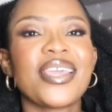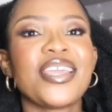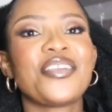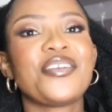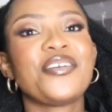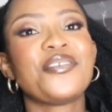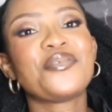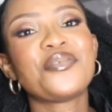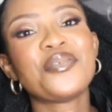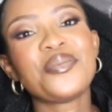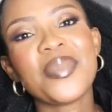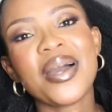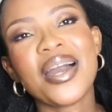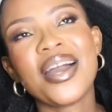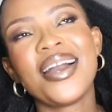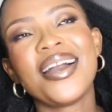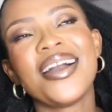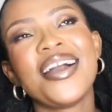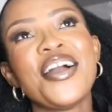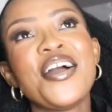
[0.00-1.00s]
Young
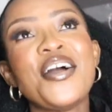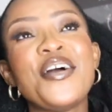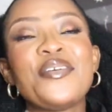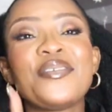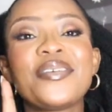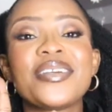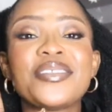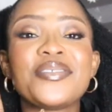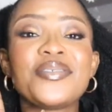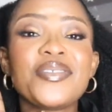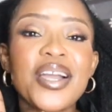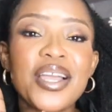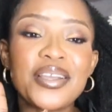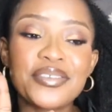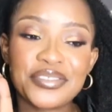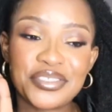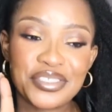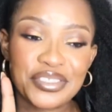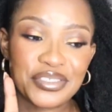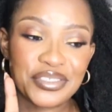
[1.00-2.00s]
woman with
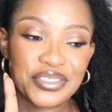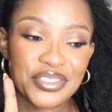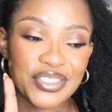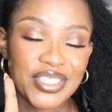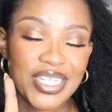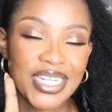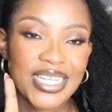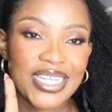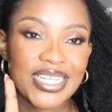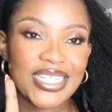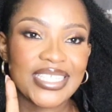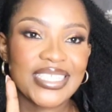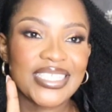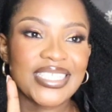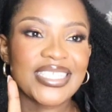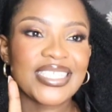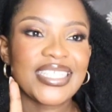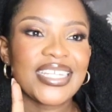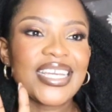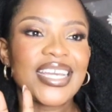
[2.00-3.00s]
5
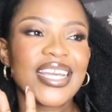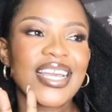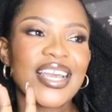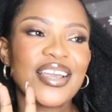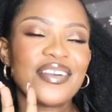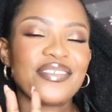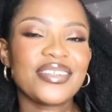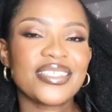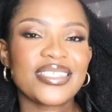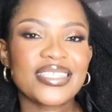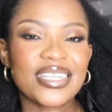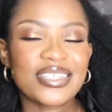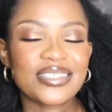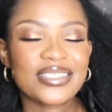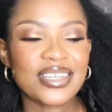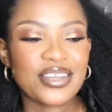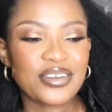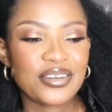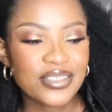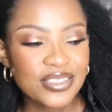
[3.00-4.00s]
children
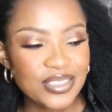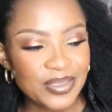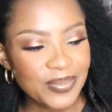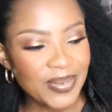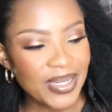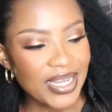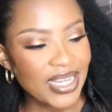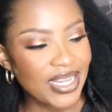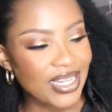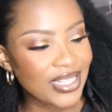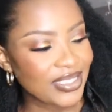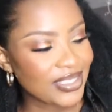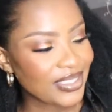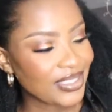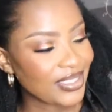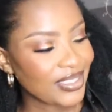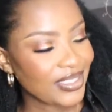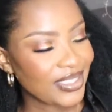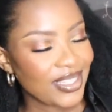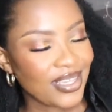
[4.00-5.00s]
without a husband
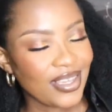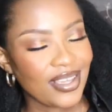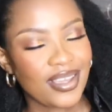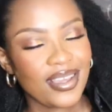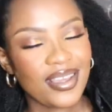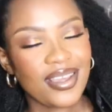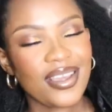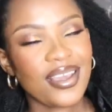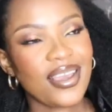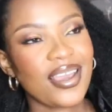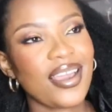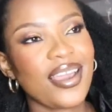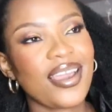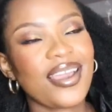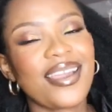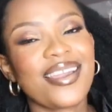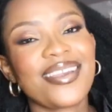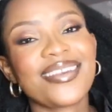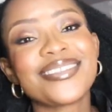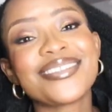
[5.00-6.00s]

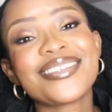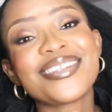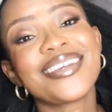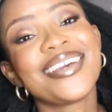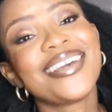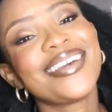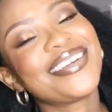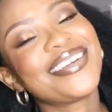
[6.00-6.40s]
is